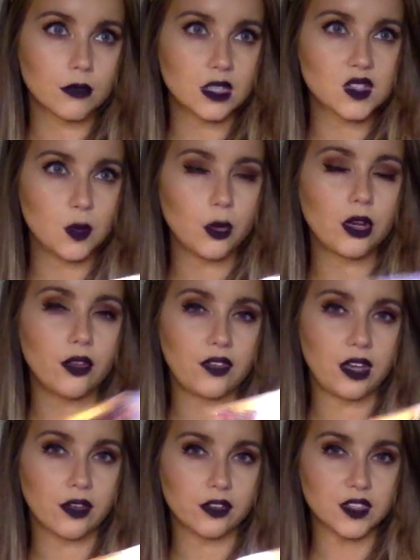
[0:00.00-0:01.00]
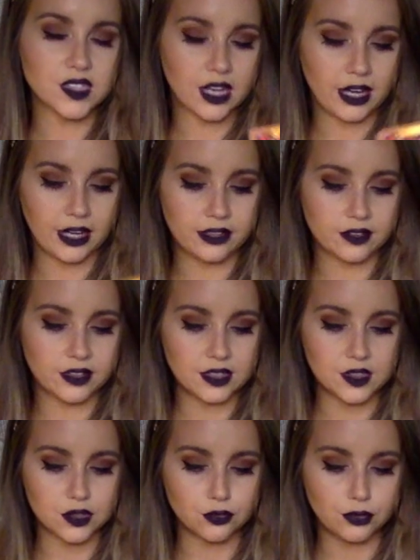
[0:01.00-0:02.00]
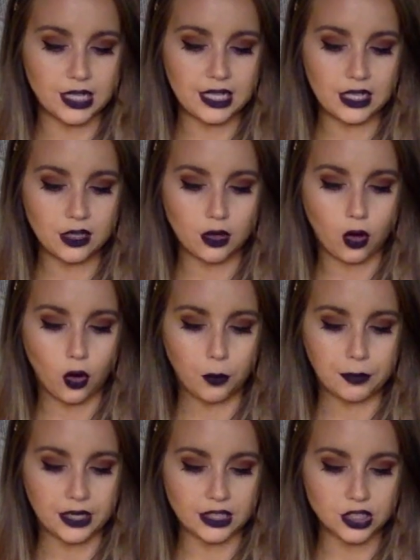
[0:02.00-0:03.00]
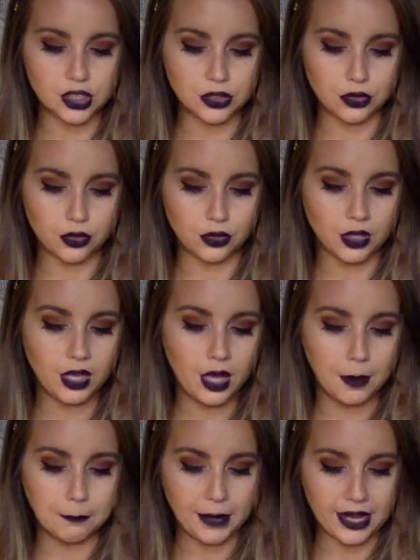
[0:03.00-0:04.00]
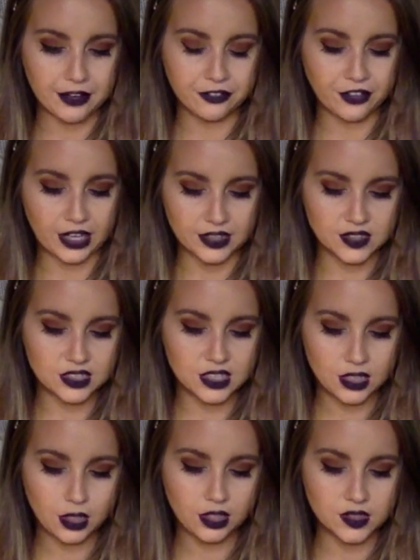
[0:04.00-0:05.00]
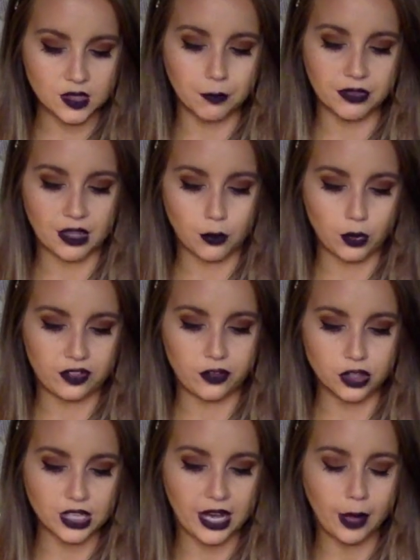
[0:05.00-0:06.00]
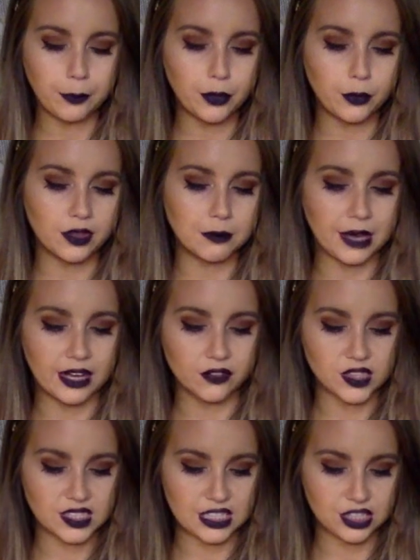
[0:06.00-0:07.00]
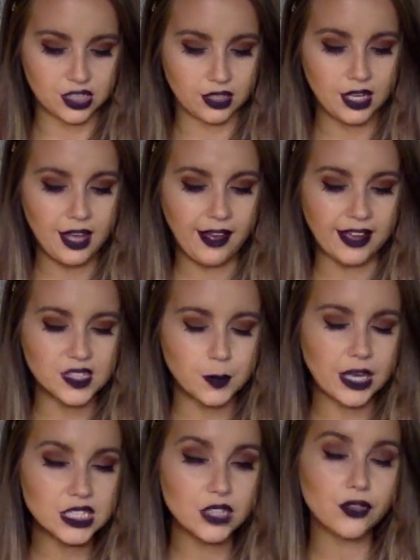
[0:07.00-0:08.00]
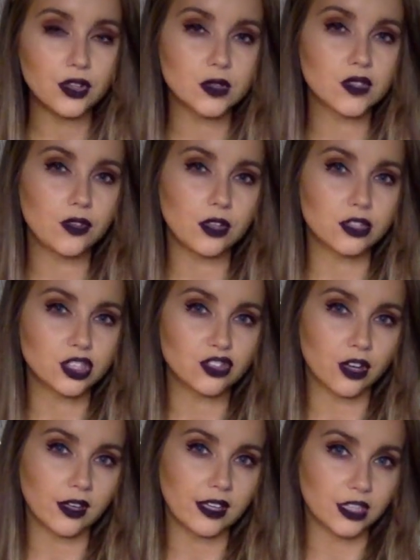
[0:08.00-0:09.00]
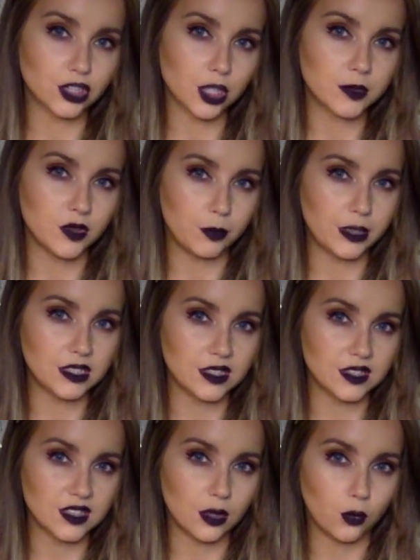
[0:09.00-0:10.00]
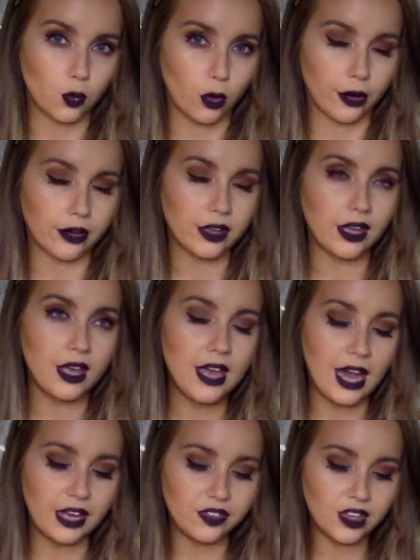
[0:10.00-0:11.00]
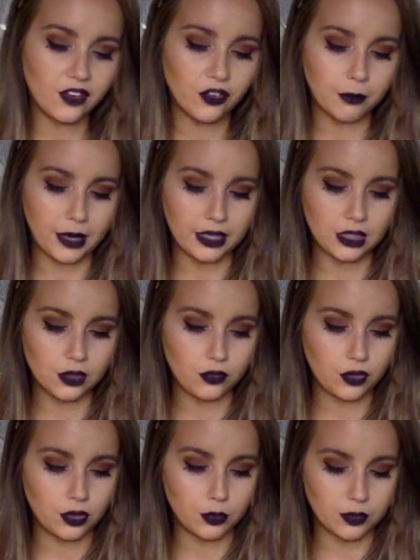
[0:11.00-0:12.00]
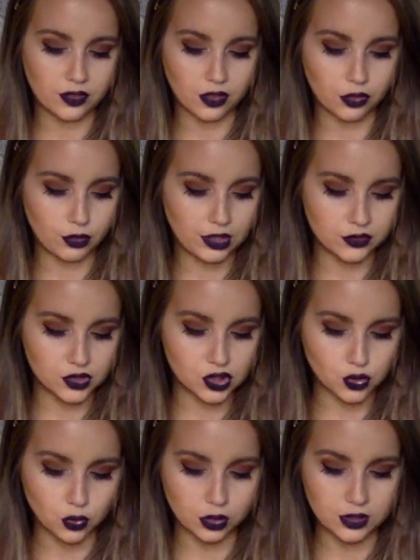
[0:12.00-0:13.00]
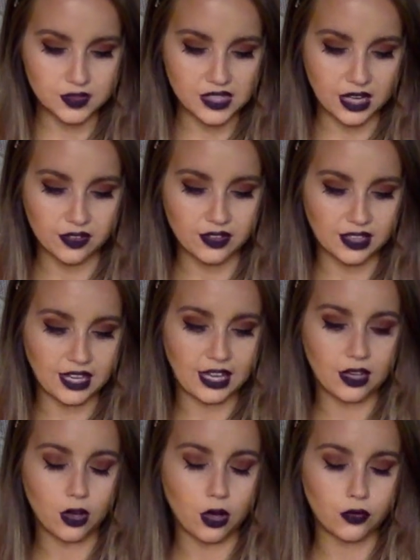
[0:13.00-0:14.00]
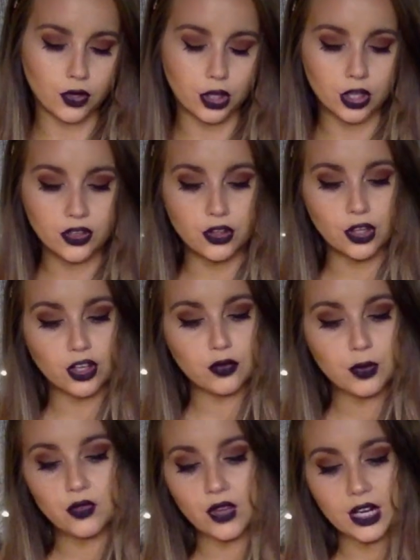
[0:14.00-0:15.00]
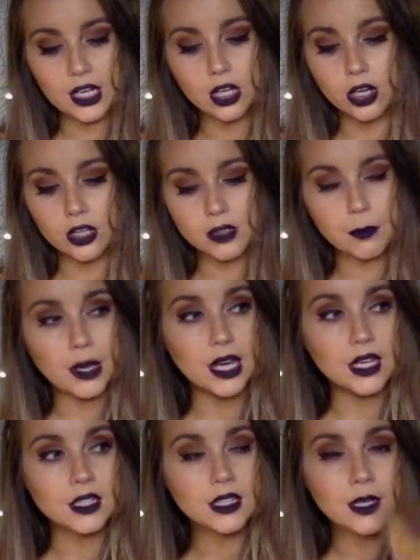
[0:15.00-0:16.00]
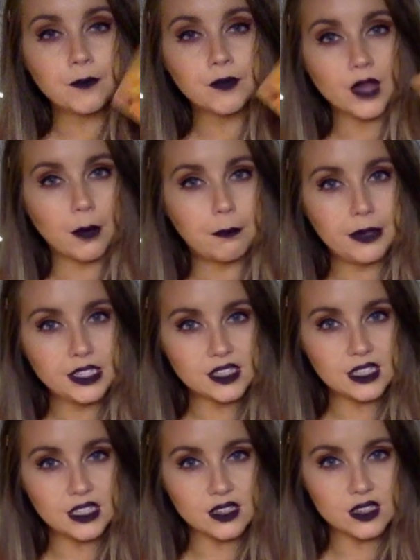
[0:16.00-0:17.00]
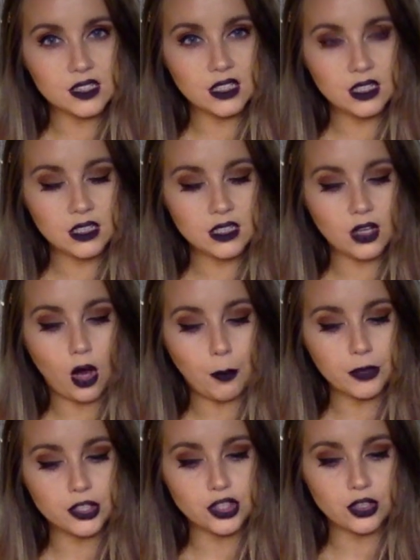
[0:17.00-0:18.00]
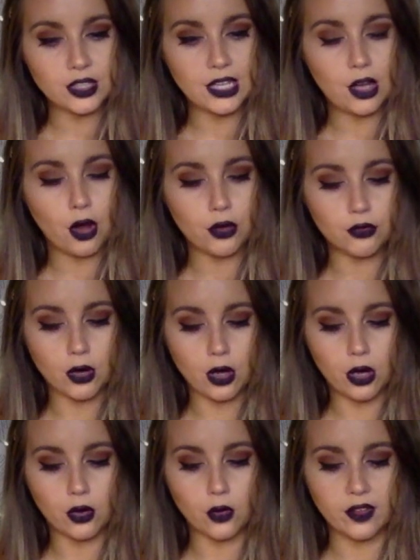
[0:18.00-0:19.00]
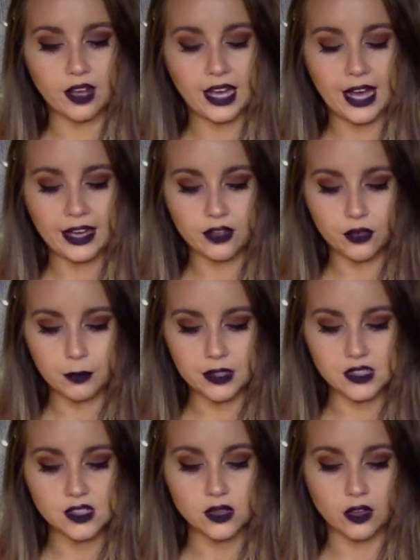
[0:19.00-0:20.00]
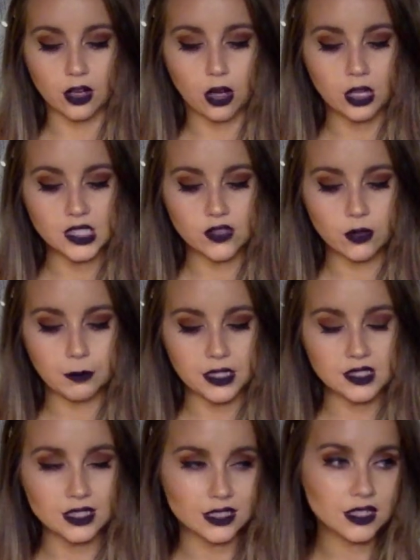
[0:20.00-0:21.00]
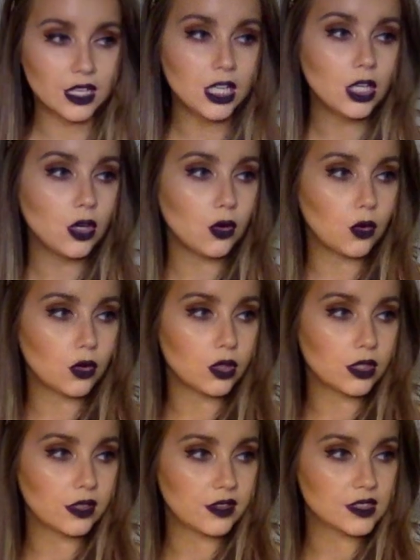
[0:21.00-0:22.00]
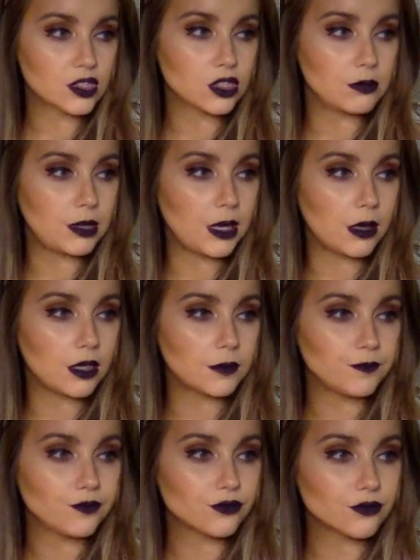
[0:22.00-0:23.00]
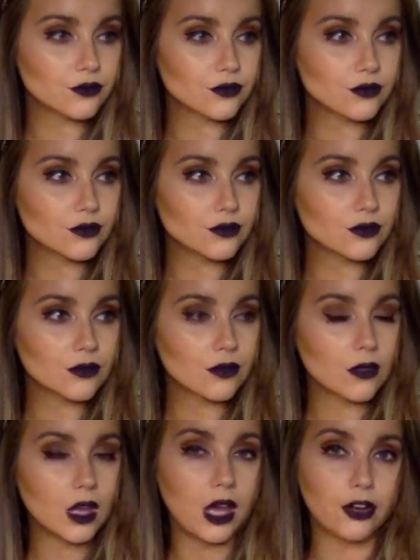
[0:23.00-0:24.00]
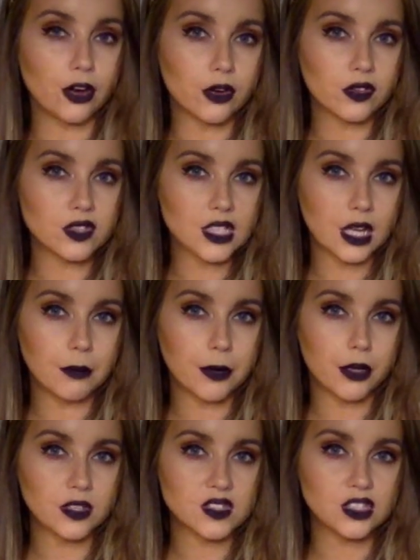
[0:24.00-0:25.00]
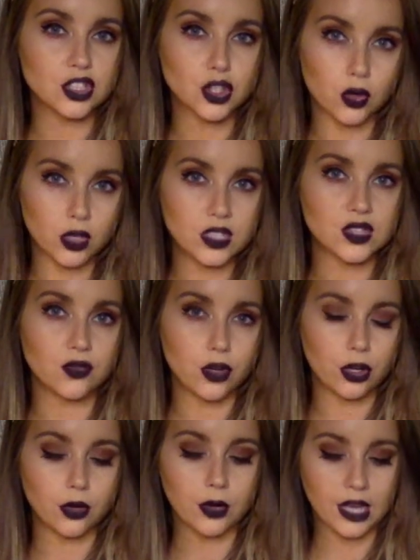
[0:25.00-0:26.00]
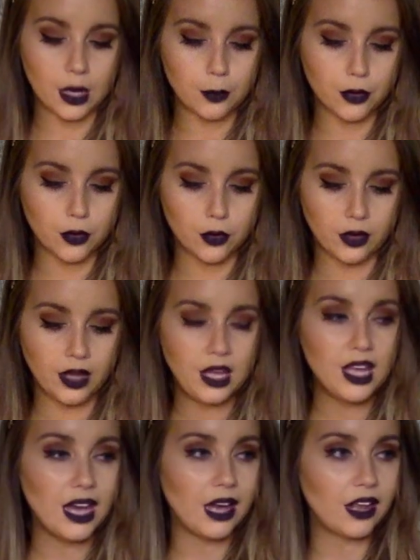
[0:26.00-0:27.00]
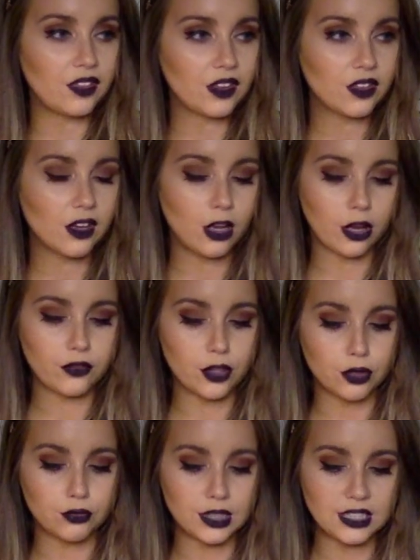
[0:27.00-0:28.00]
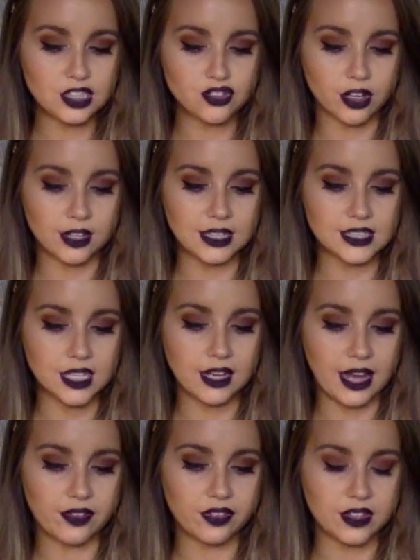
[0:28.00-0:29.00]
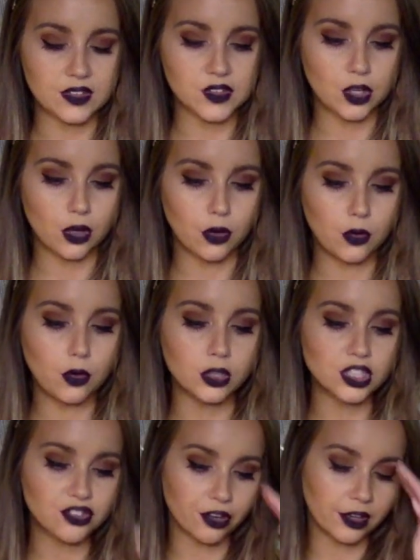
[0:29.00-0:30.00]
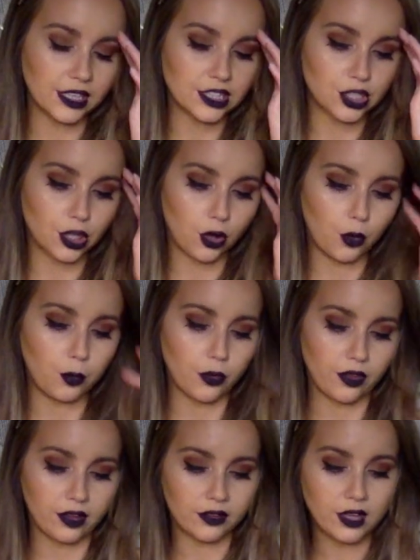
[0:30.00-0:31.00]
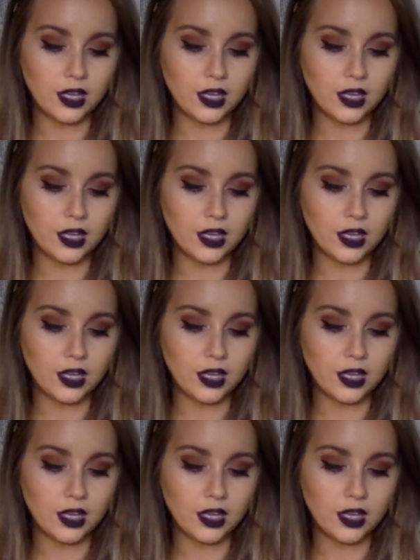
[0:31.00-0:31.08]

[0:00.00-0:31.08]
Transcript: someone on the other side that is really hoping to manifest something with you, to help you with a manifestation, especially for those of you that are struggling in terms of business and work. I think for many of you, with the Three of Swords and the King of Earth, you could have been very hurt by a business opportunity gone wrong, or the lack of a business, or the loss of a business, or this could be an earth sign person, a Taurus, a Virgo, a Capricorn. And I think that a lot of you are really struggling to let this go, or struggling to cope with it.